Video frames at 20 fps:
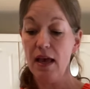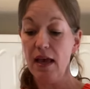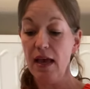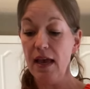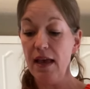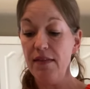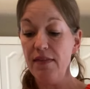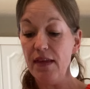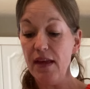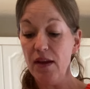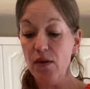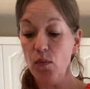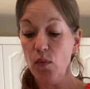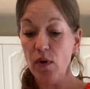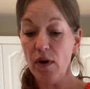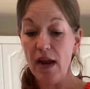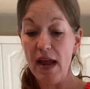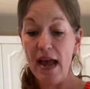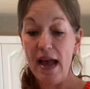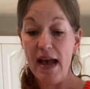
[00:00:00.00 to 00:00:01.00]
And then
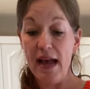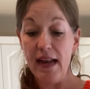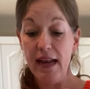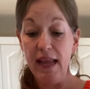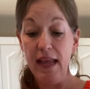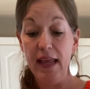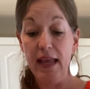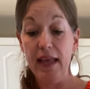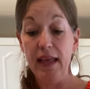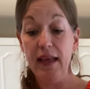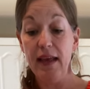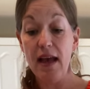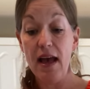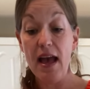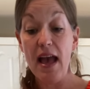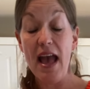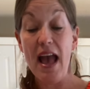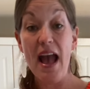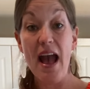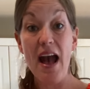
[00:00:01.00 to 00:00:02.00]
we're adding
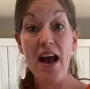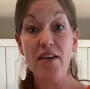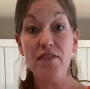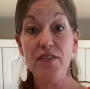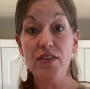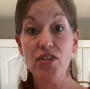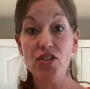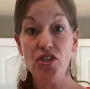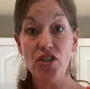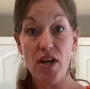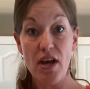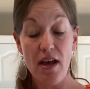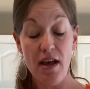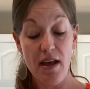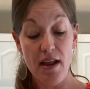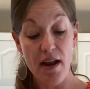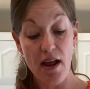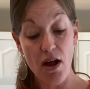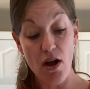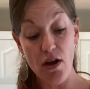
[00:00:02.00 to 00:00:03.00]
1/2
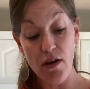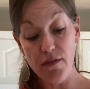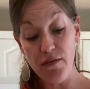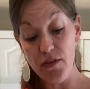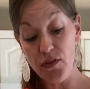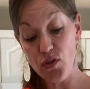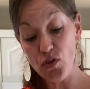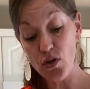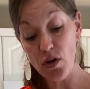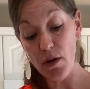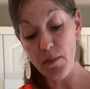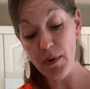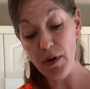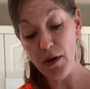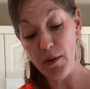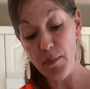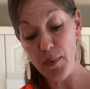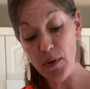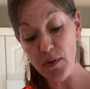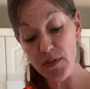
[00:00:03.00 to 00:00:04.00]
shot of the strawberry
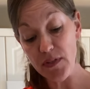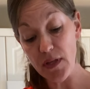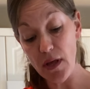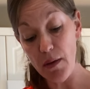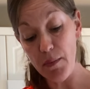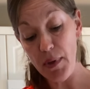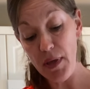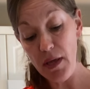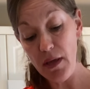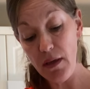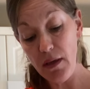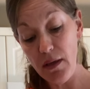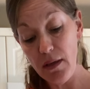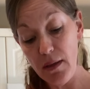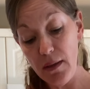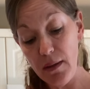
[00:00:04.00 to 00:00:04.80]
balsamic.